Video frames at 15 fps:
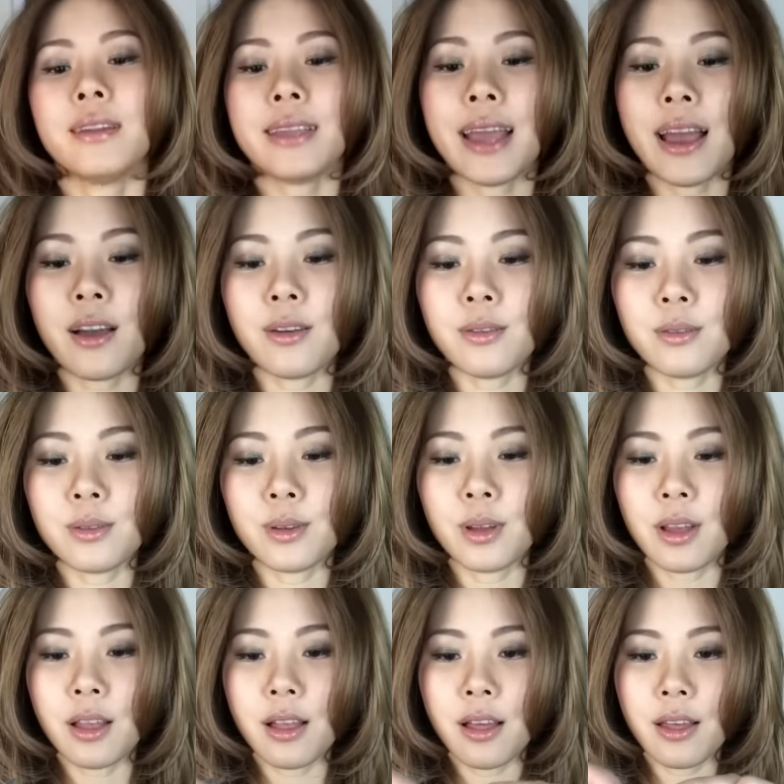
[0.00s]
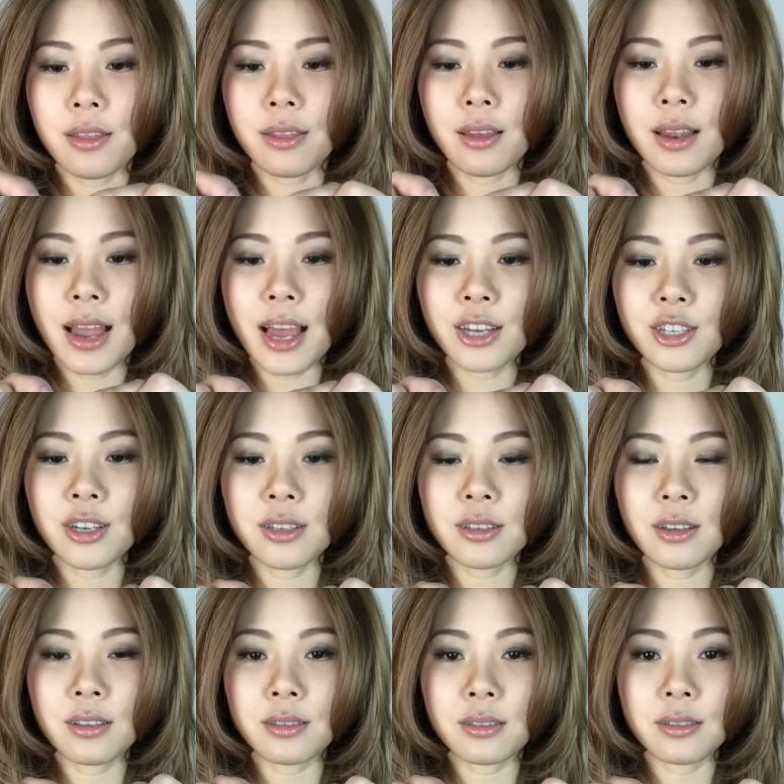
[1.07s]
Now the lashes
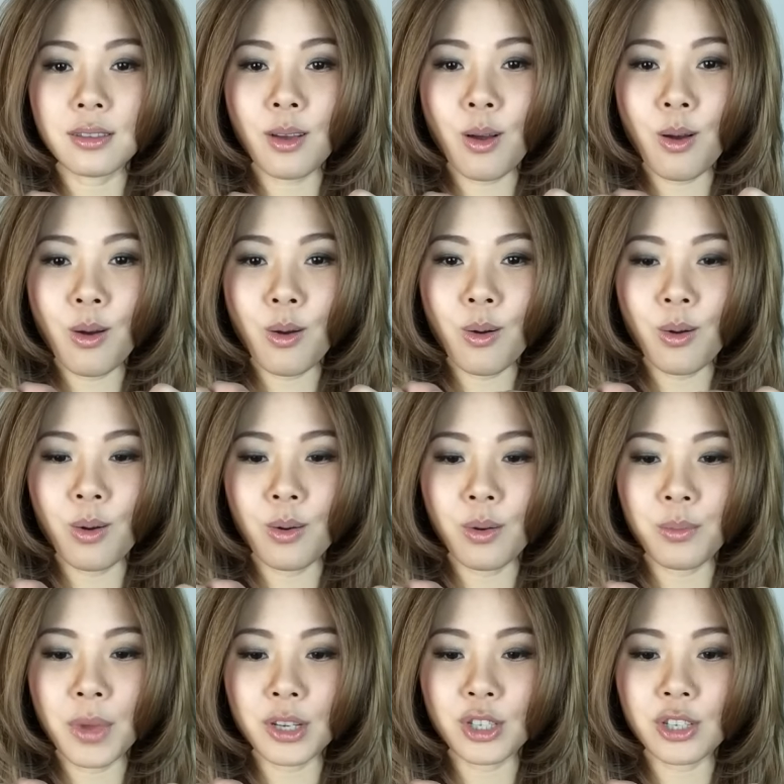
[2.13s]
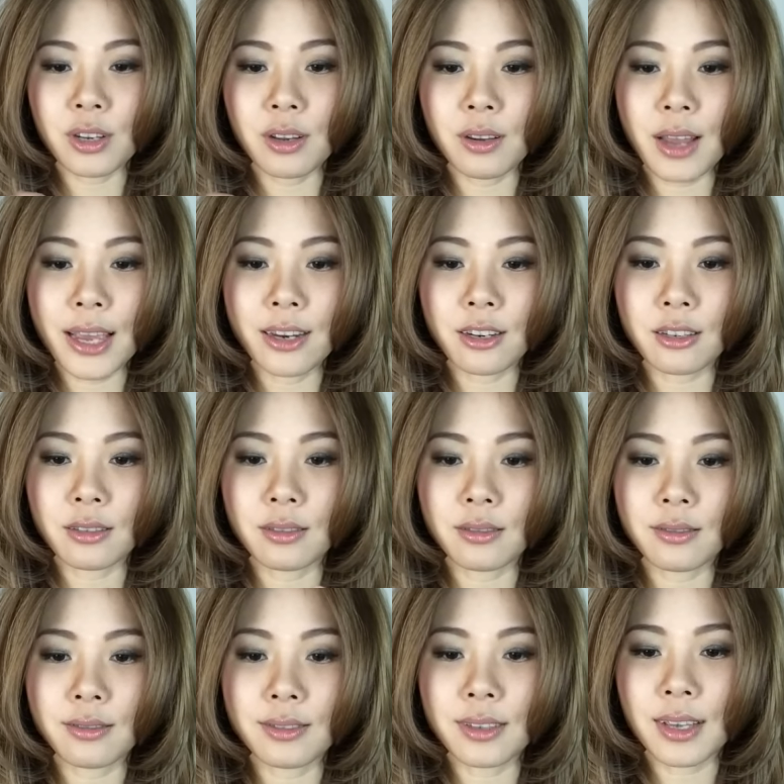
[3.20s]
is so much lighter.
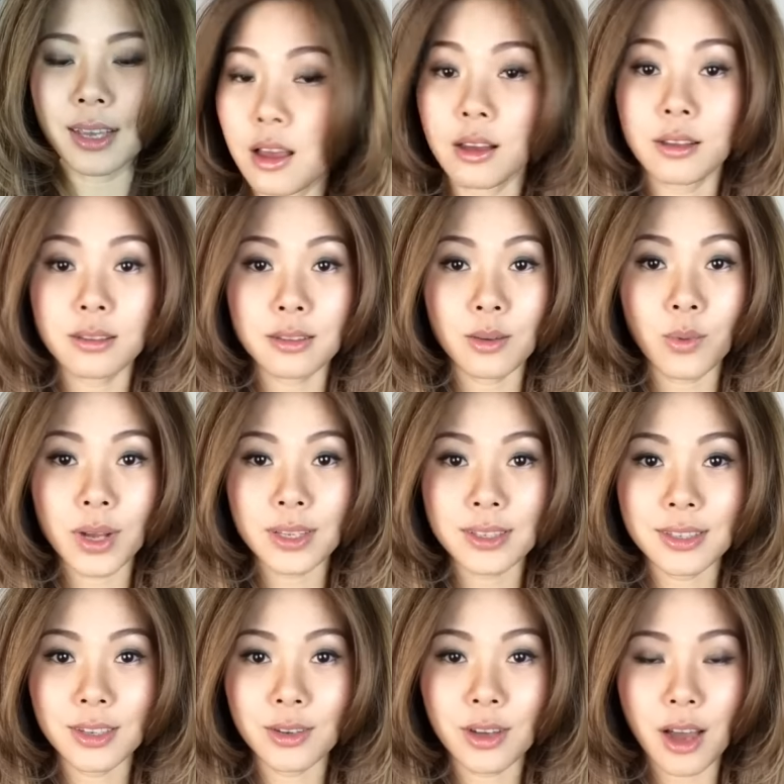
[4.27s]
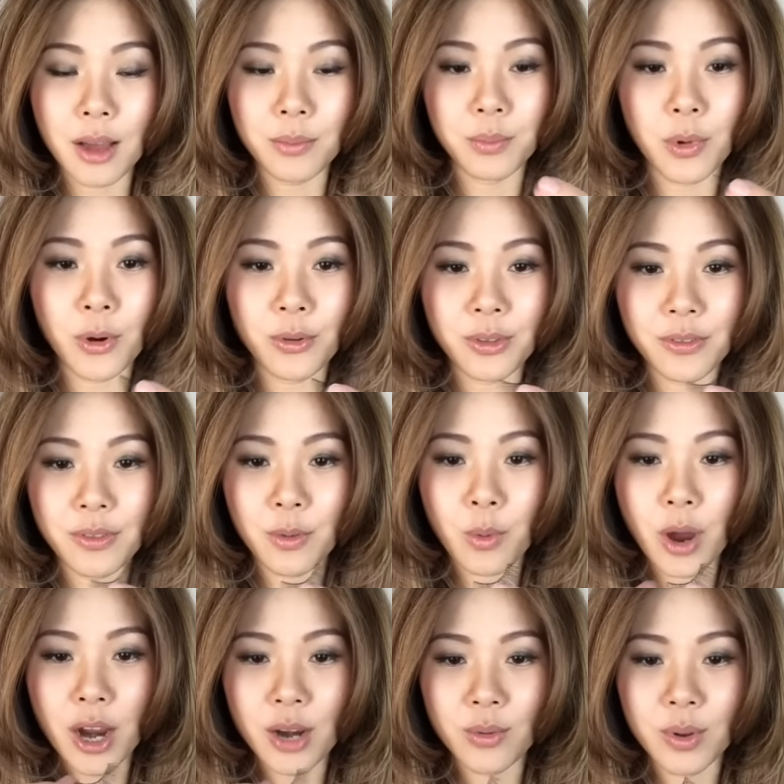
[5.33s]
So once you got both of the
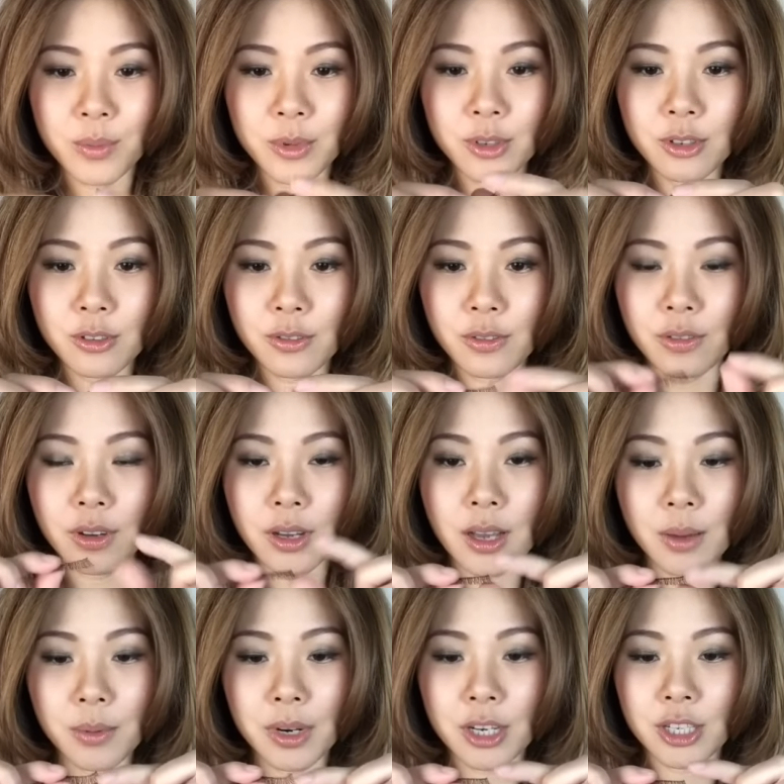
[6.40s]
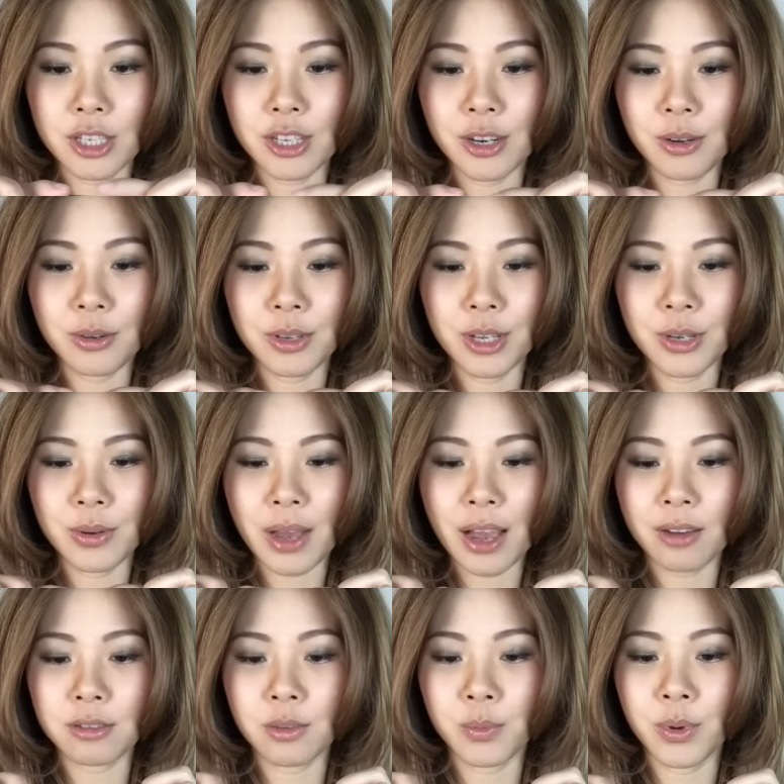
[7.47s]
wire removed, I'm going to show you
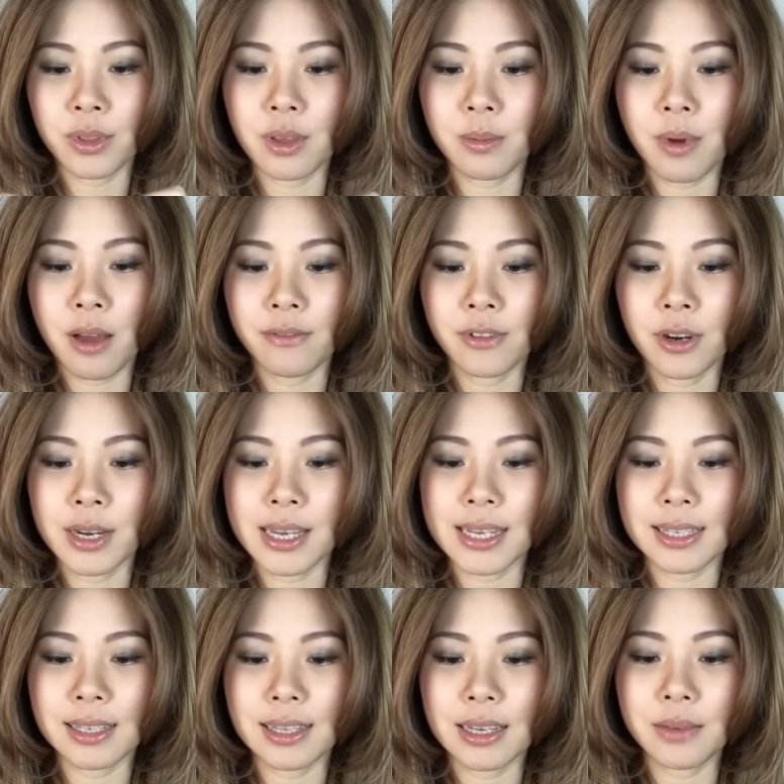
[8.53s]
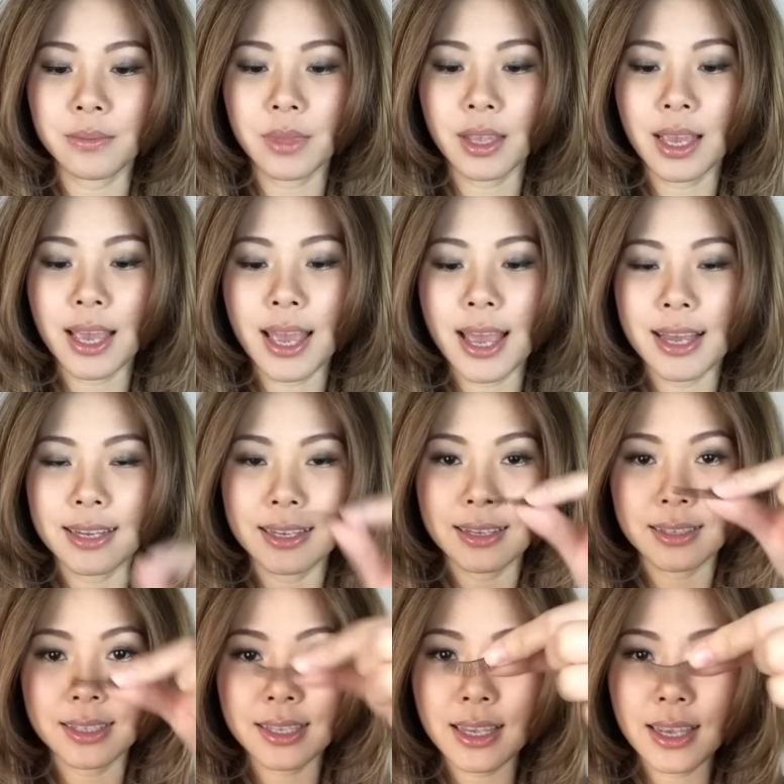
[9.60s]
how to put them on very easily.
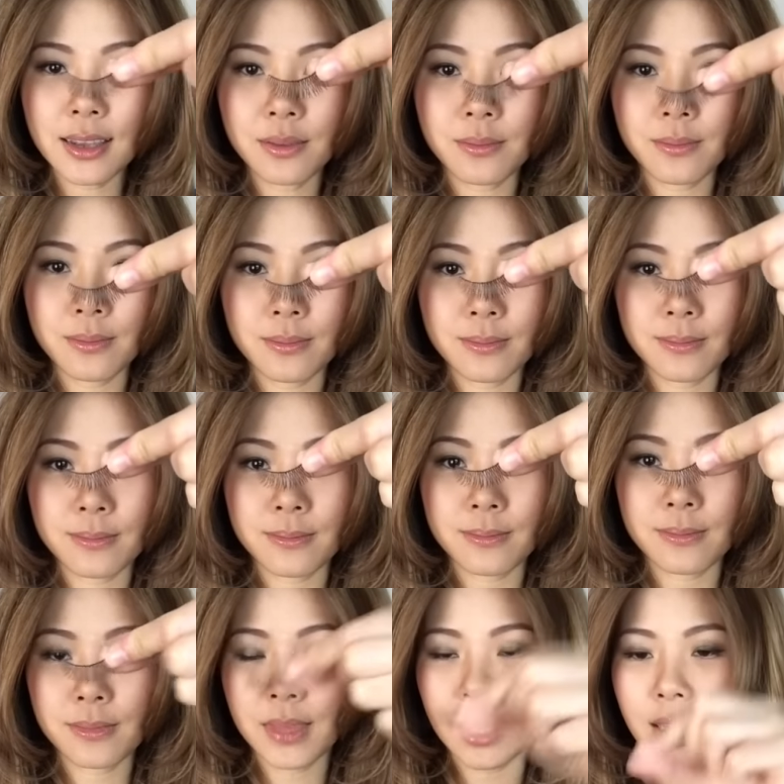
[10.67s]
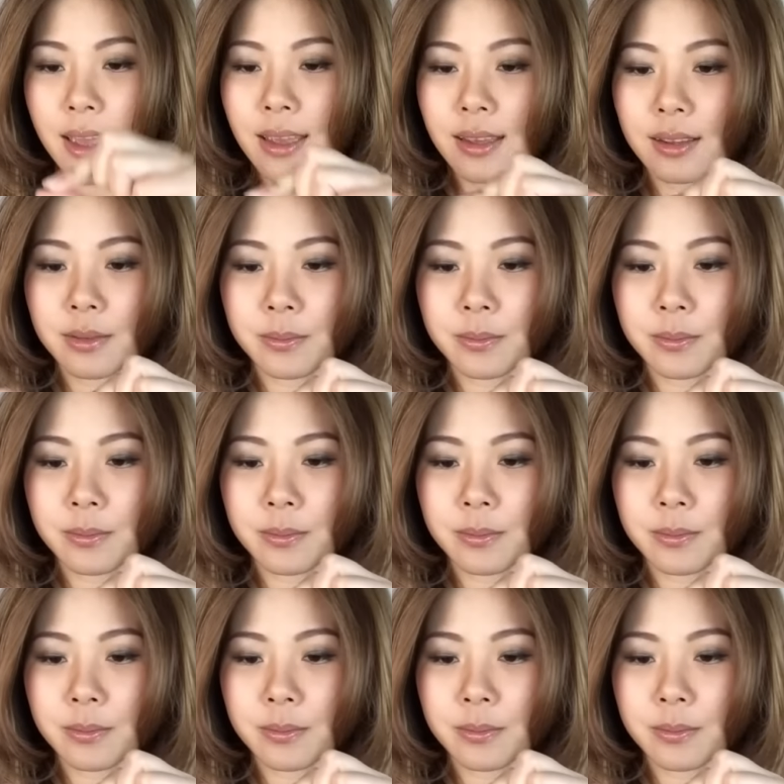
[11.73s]
See? Okay?